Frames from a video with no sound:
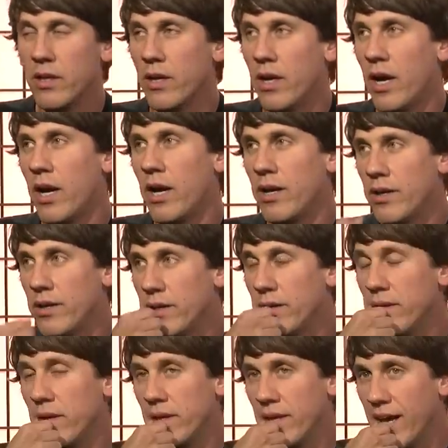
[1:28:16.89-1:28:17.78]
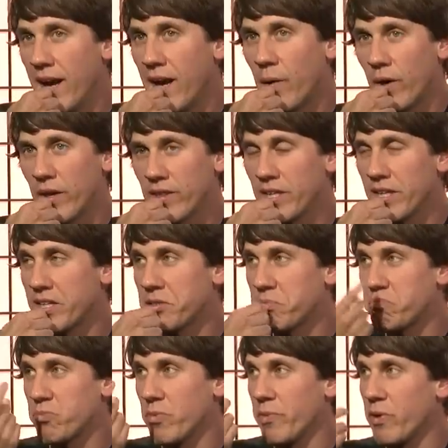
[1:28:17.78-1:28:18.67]
Uh, yeah, well, I think
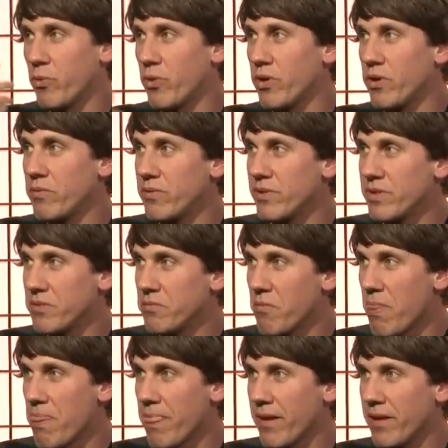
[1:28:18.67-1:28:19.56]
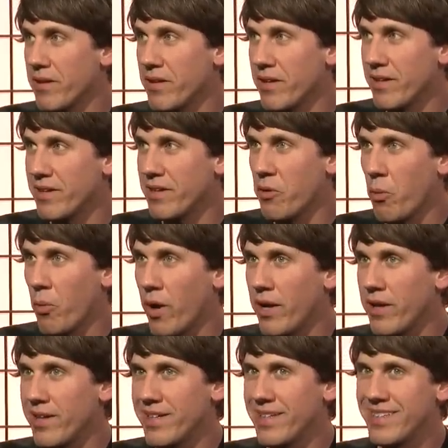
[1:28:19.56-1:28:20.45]
I mean we're.
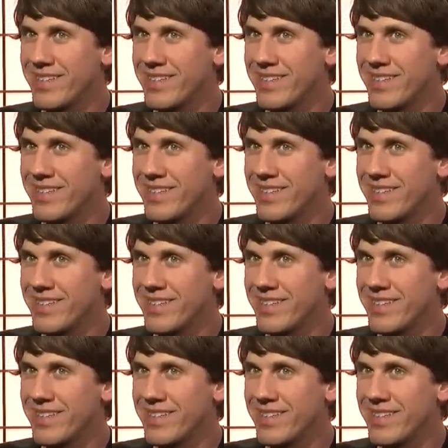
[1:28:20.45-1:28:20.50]
I,